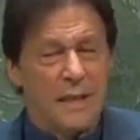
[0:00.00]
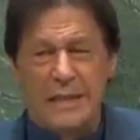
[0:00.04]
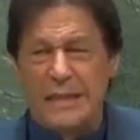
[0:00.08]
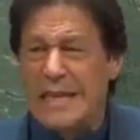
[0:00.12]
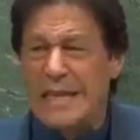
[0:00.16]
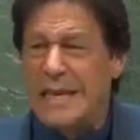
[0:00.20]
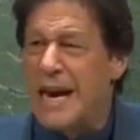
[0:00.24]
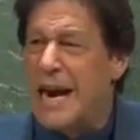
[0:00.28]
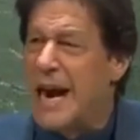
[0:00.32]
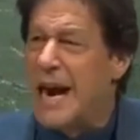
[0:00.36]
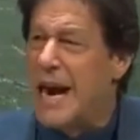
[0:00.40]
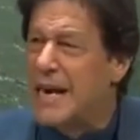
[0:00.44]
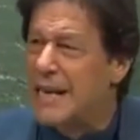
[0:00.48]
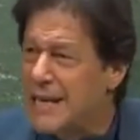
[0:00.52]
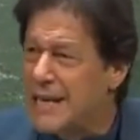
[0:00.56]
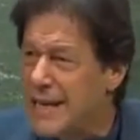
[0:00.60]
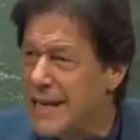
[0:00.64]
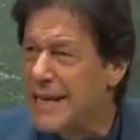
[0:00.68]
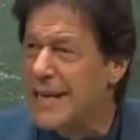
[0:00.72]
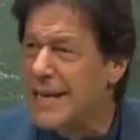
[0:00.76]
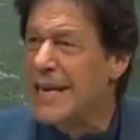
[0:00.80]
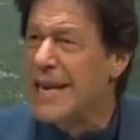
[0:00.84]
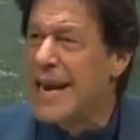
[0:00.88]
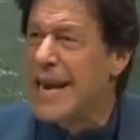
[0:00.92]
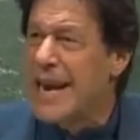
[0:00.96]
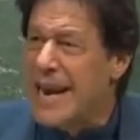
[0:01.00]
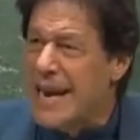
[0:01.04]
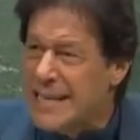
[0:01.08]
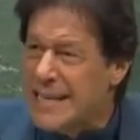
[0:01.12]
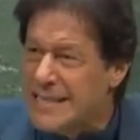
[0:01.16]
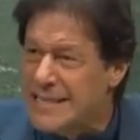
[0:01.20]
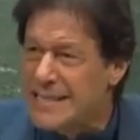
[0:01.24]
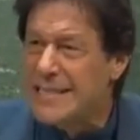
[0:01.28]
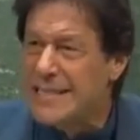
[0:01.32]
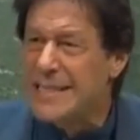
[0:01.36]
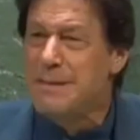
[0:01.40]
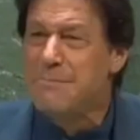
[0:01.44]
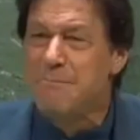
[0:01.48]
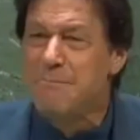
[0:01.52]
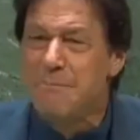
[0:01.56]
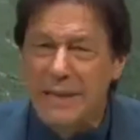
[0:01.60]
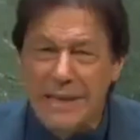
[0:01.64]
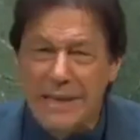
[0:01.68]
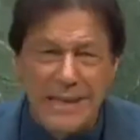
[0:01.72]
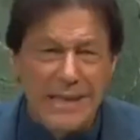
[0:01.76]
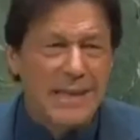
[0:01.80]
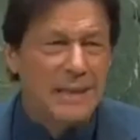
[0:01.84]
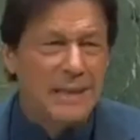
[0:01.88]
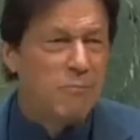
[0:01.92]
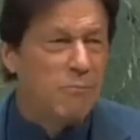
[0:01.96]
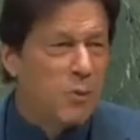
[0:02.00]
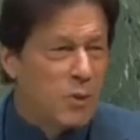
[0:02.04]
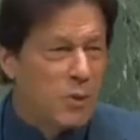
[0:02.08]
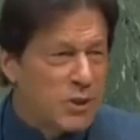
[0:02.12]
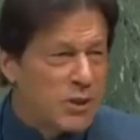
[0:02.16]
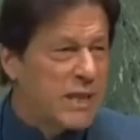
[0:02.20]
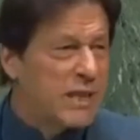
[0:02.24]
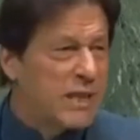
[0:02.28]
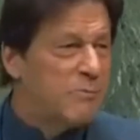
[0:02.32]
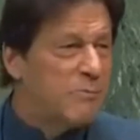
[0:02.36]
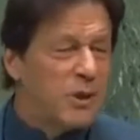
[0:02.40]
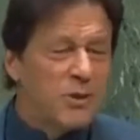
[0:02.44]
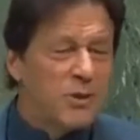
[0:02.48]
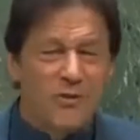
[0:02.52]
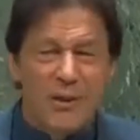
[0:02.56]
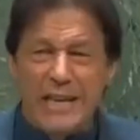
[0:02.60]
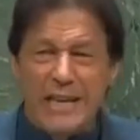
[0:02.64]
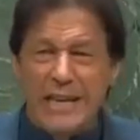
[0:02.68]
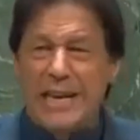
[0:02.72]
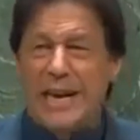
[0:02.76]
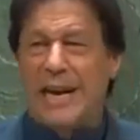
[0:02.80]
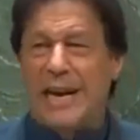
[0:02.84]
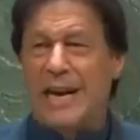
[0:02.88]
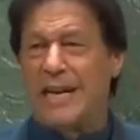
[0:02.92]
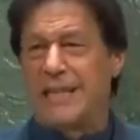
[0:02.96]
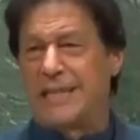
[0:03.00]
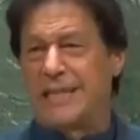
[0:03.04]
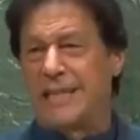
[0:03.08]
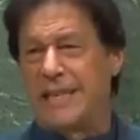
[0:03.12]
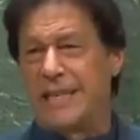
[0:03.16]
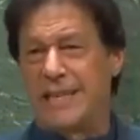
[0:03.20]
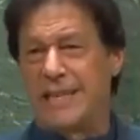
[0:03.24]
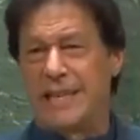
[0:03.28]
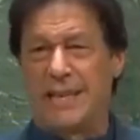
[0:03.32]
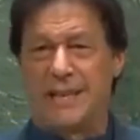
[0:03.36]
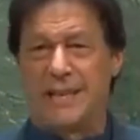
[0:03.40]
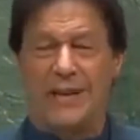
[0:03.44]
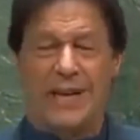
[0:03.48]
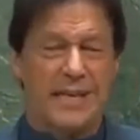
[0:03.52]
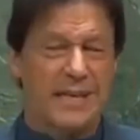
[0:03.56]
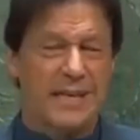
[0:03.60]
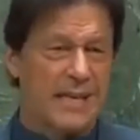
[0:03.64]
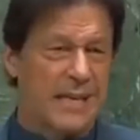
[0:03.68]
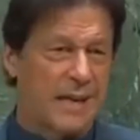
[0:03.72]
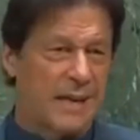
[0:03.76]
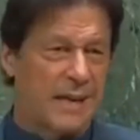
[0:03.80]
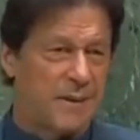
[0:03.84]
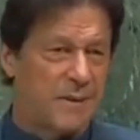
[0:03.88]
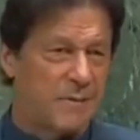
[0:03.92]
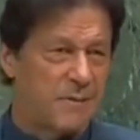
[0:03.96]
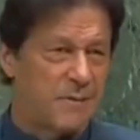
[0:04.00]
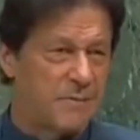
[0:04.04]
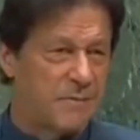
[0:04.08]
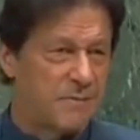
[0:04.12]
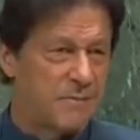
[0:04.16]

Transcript: That 180 million Muslims of India are thinking right now.